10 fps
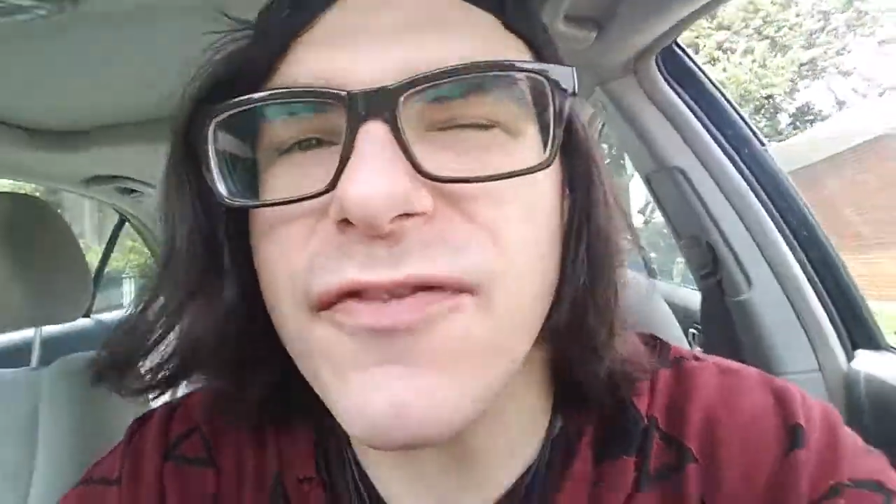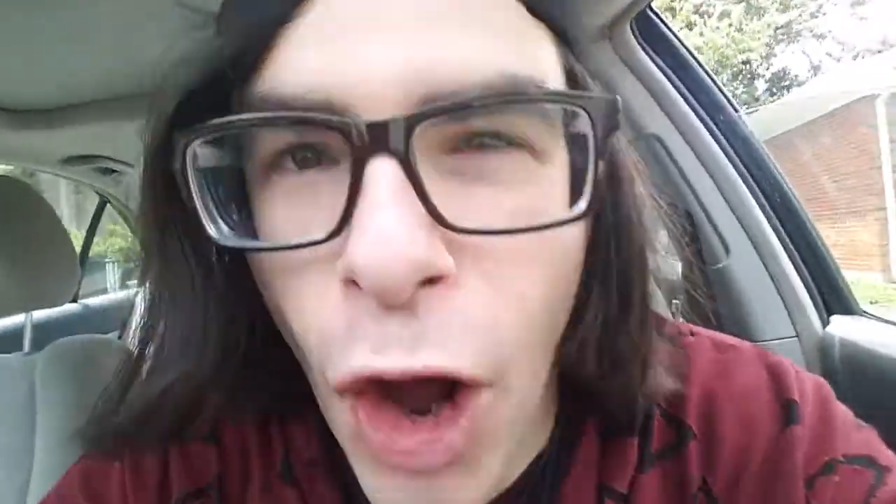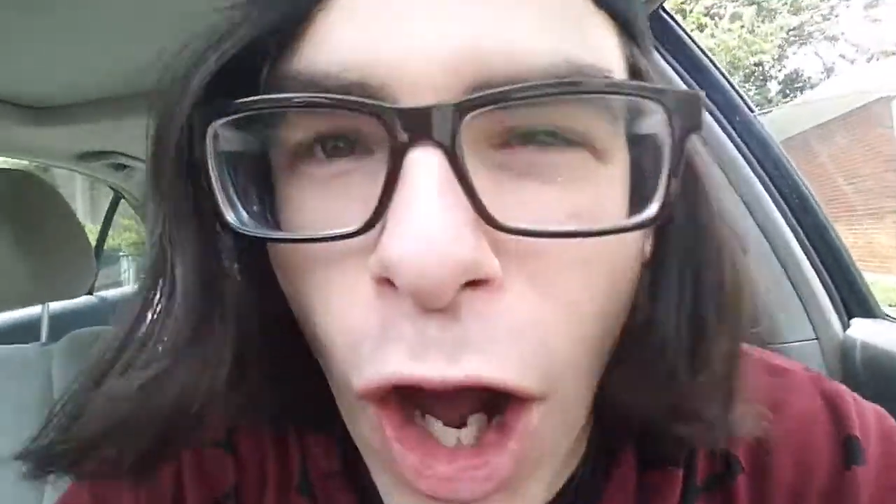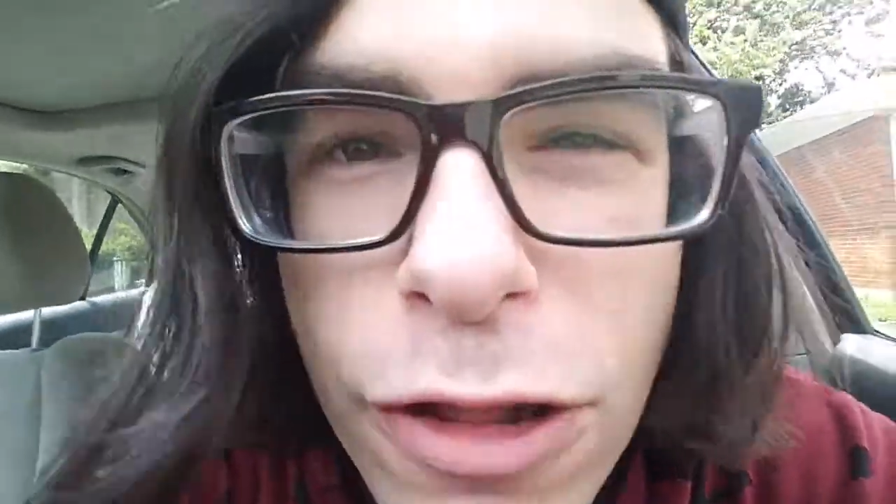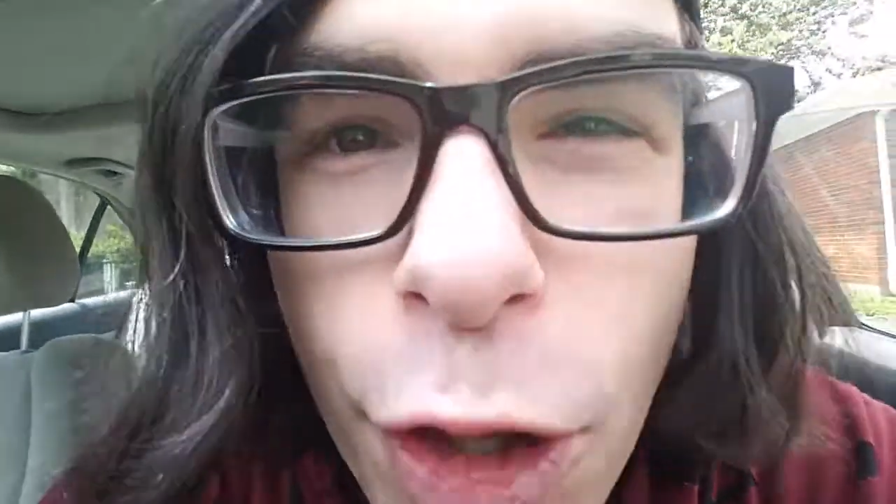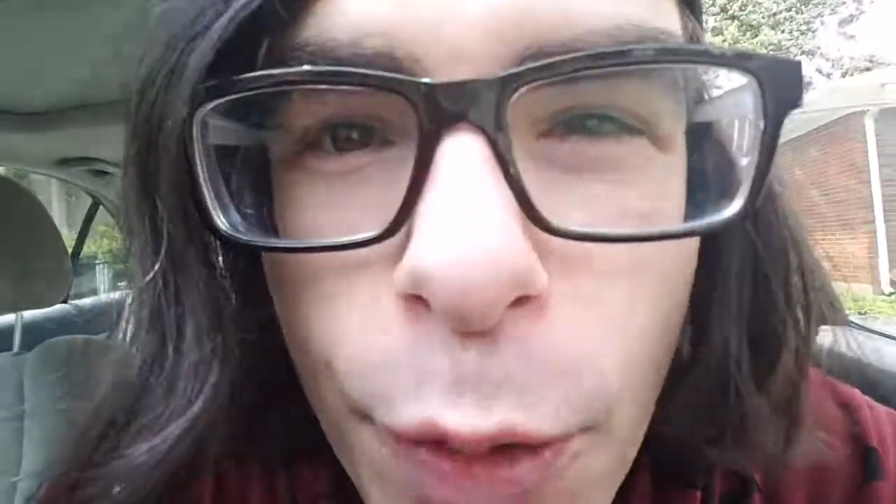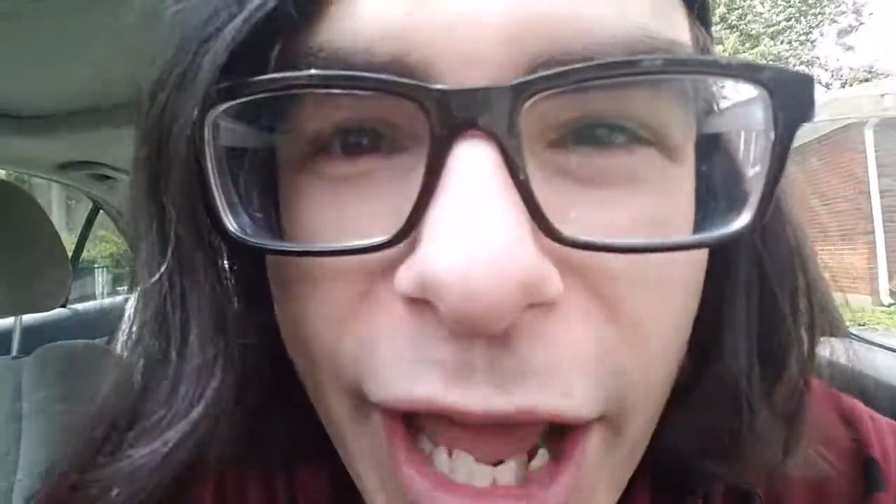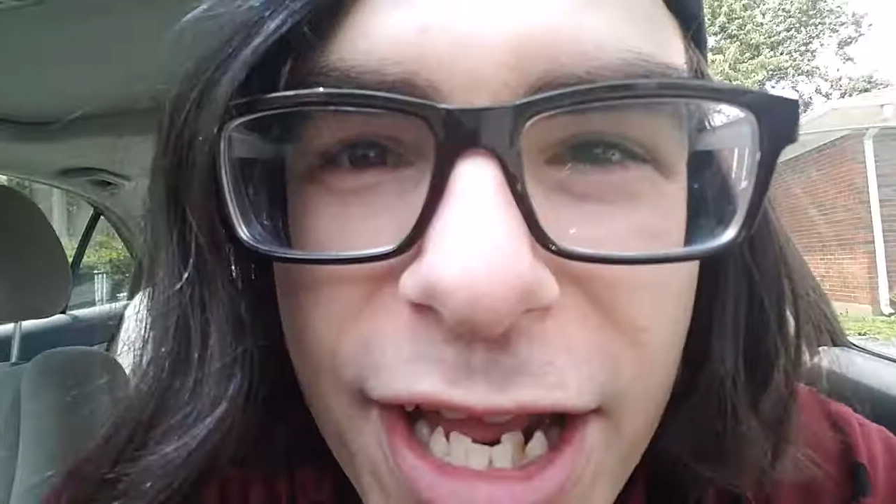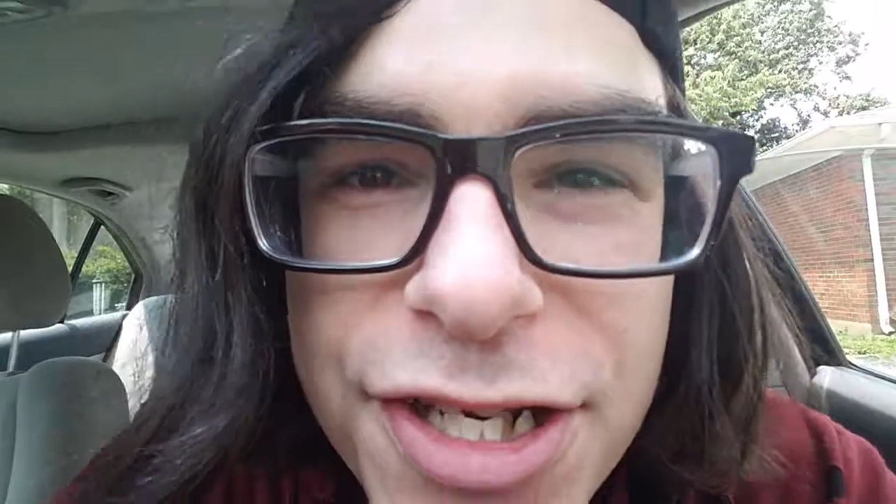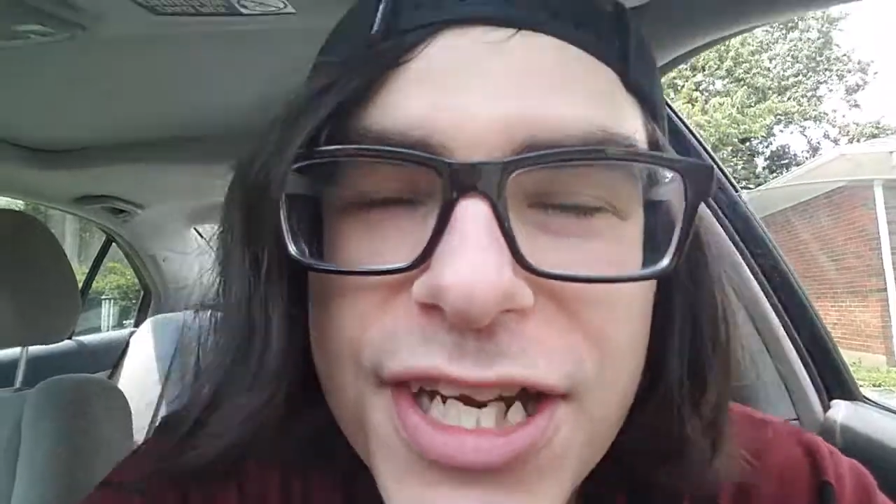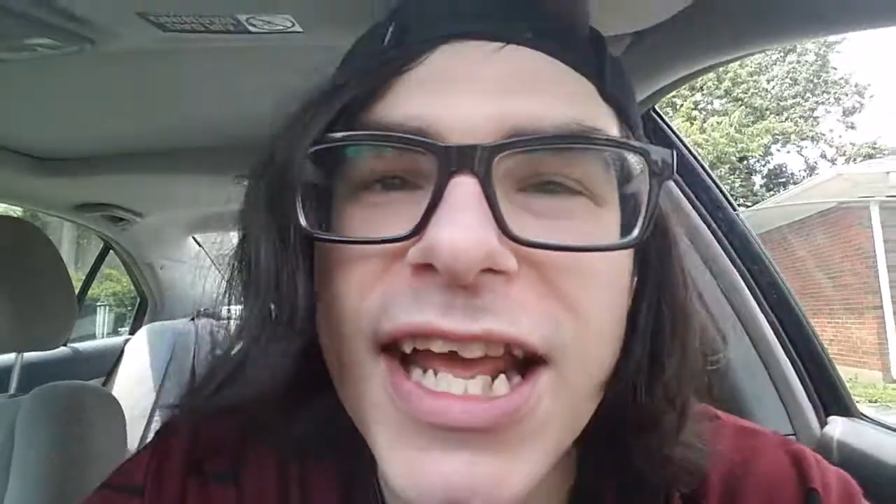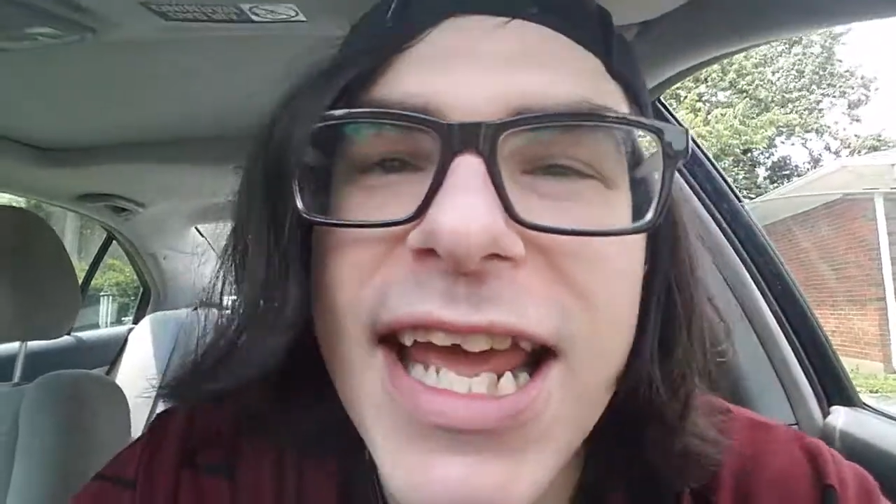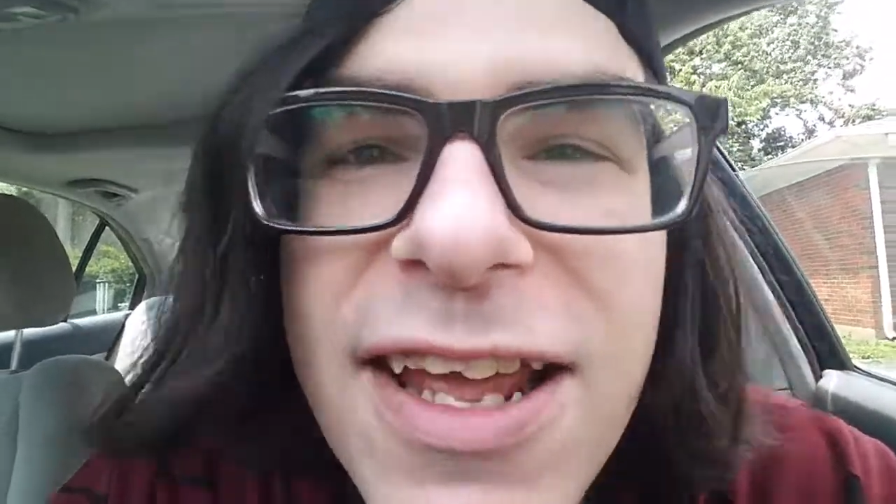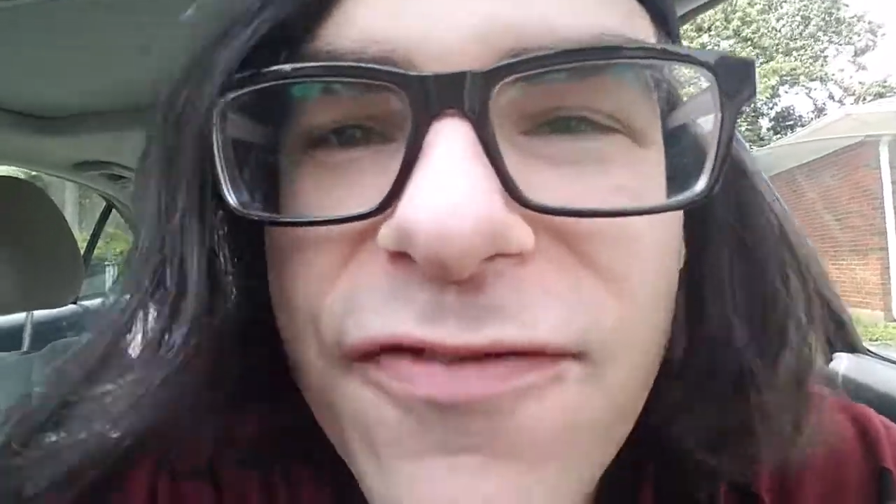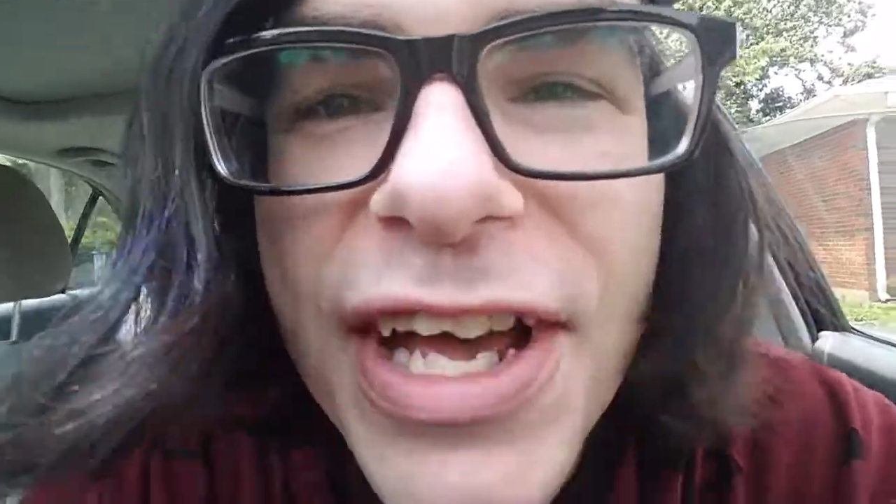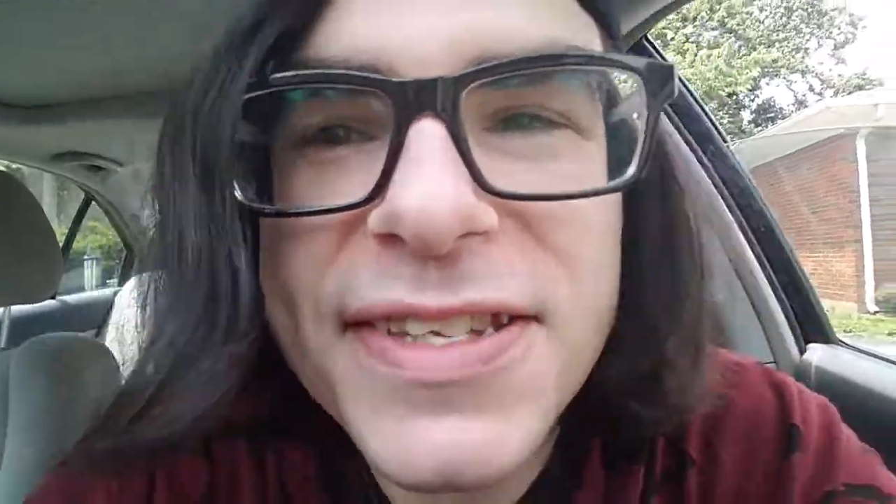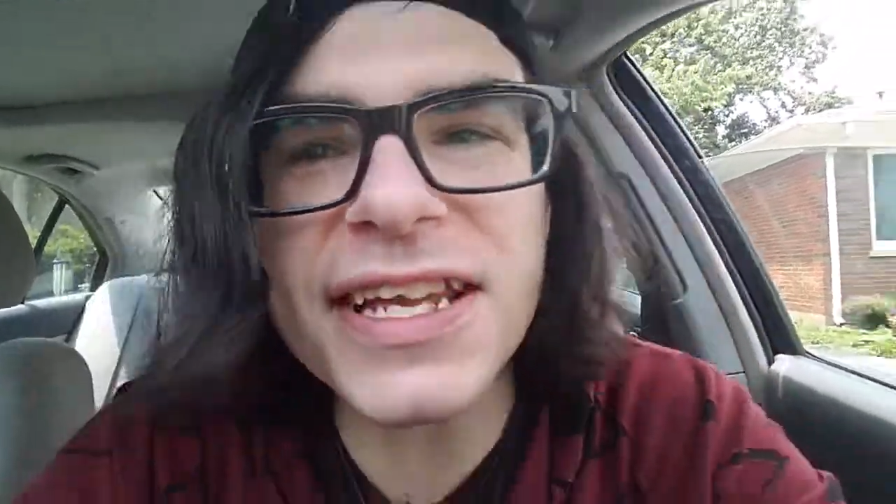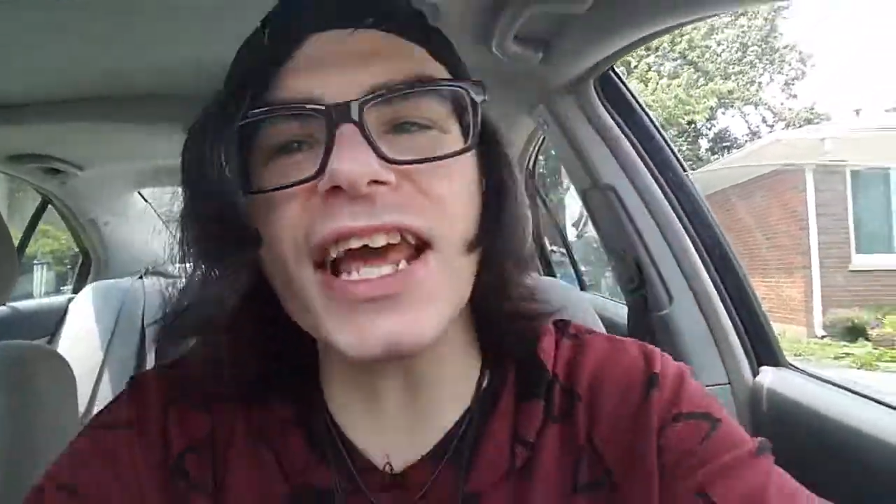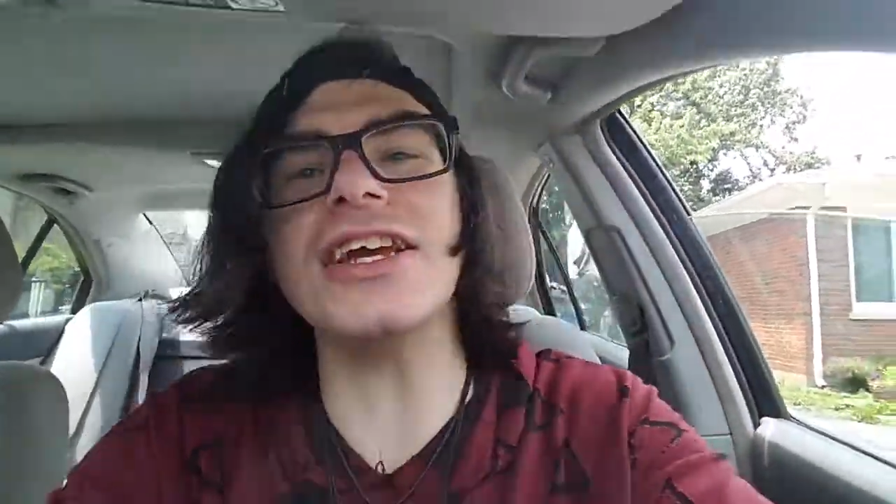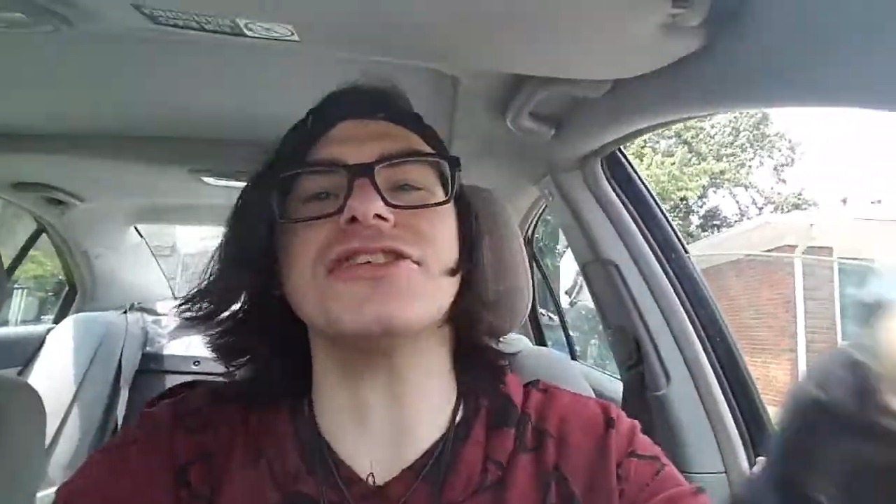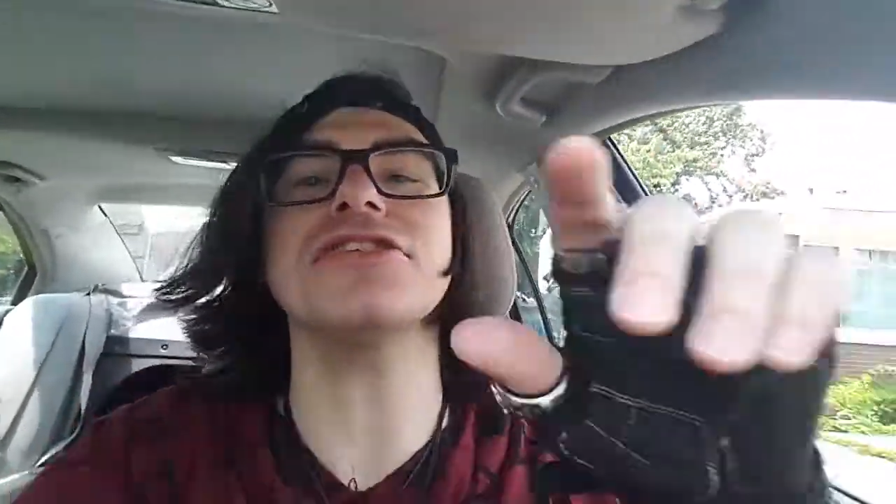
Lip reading: on-location investigations,